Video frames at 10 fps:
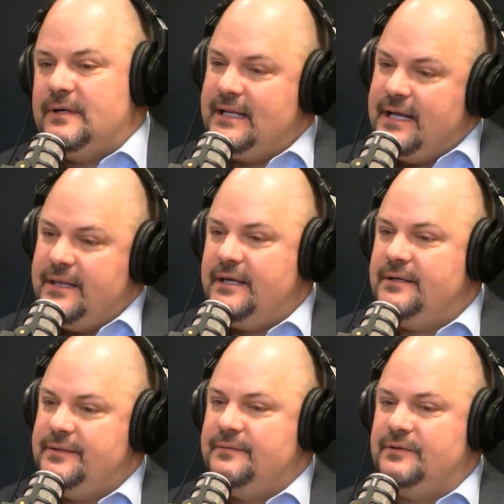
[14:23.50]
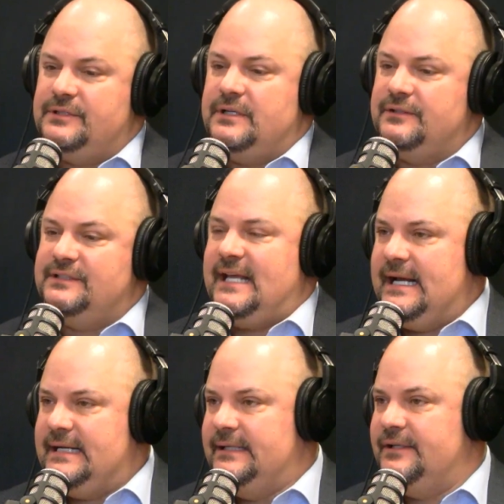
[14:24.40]
I think there's an
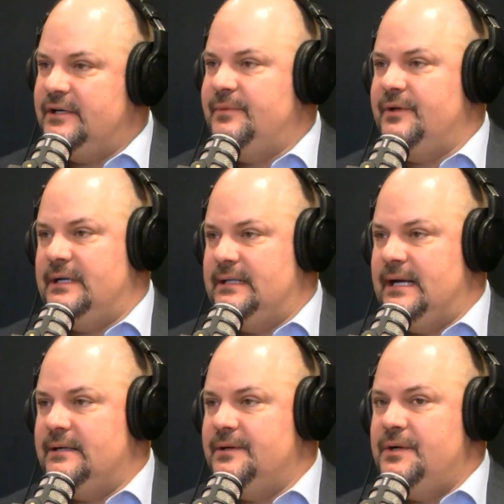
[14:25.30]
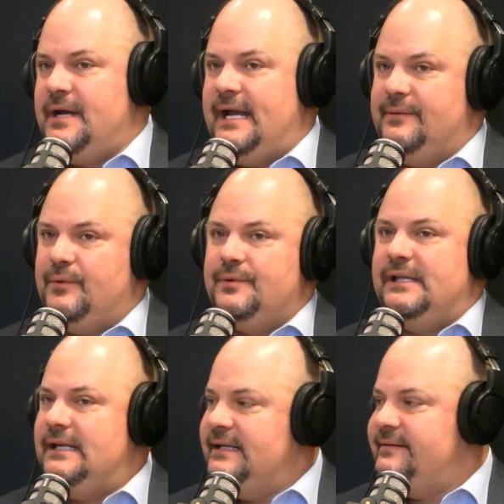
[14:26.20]
understanding in the community that, hey, we
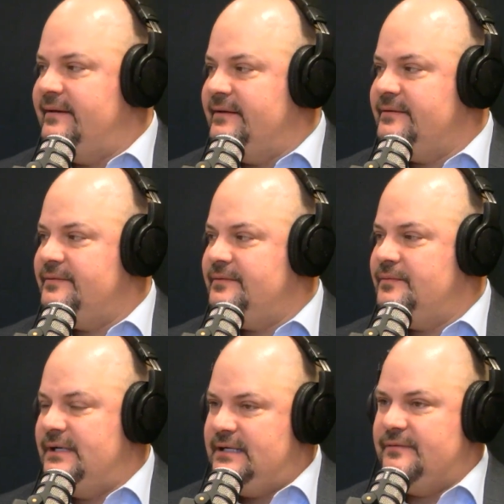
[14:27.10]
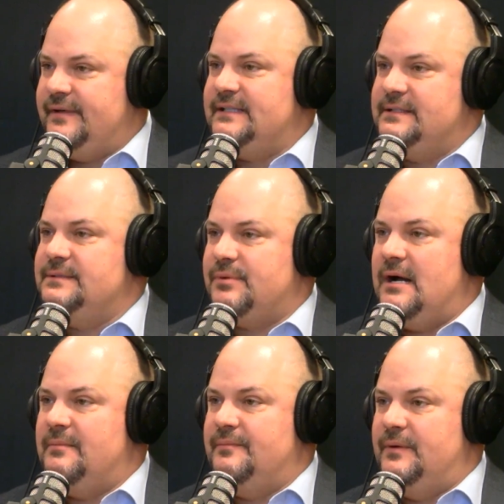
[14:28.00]
need to fix this
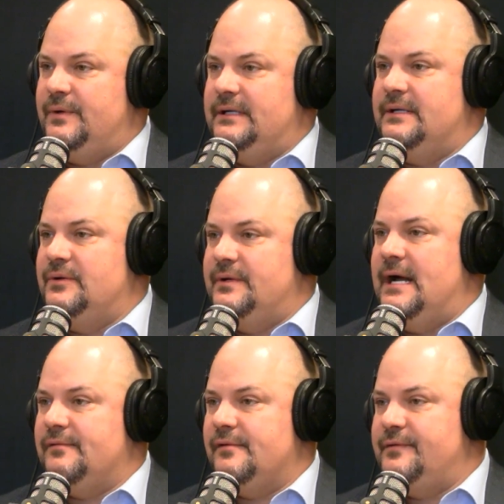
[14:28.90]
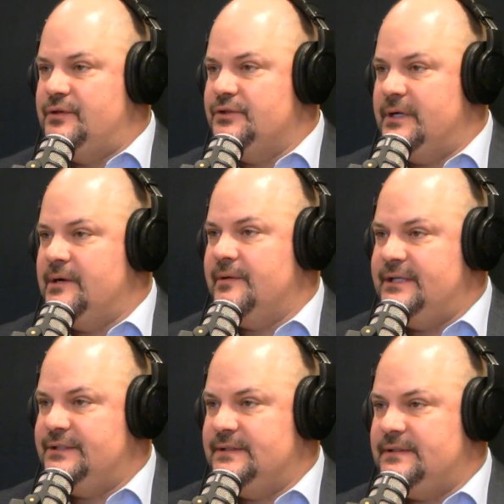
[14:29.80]
problem and we need to do it now for future
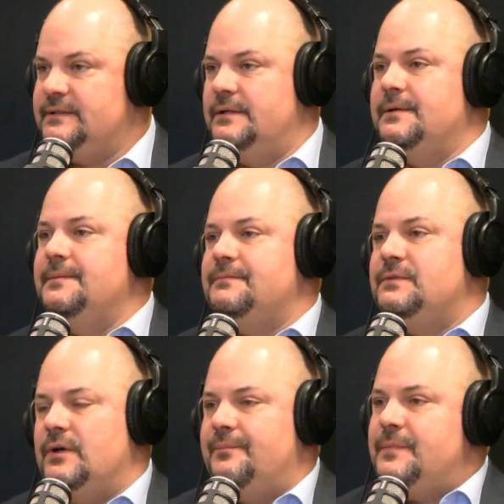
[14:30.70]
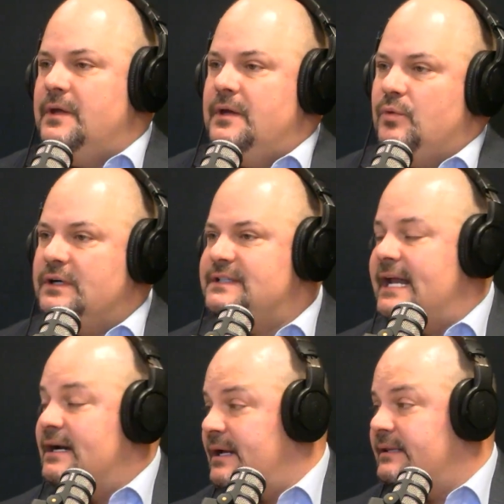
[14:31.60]
generations. So we're
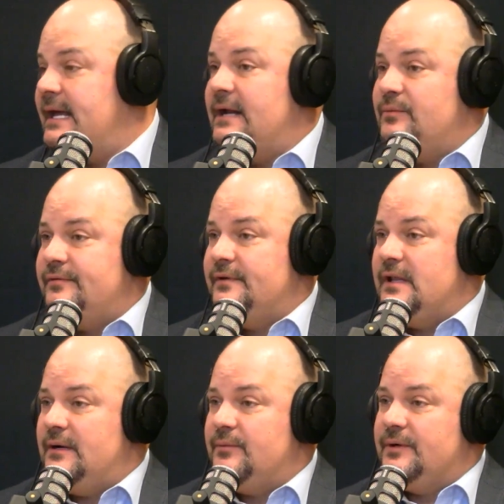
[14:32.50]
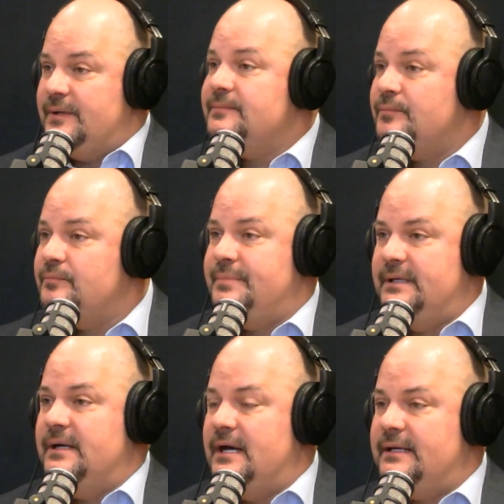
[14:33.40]
excited about that. We feel like we're going to
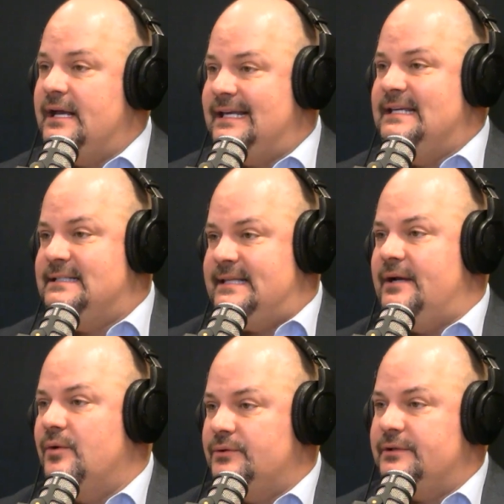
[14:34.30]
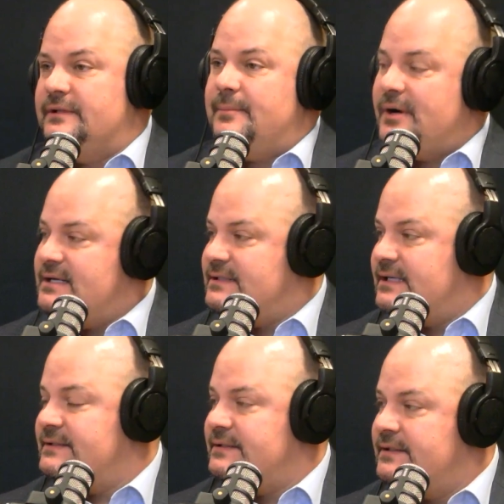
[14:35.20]
be a key stakeholder in that
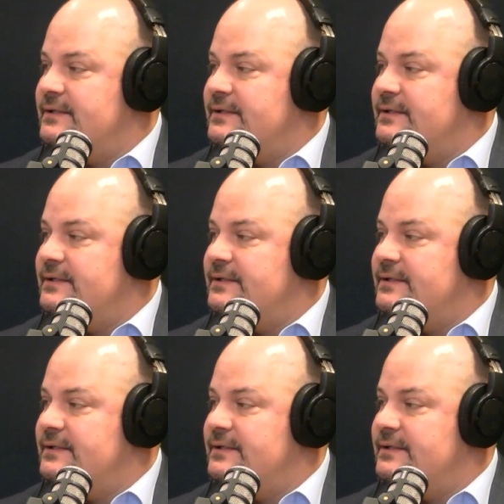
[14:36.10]
process.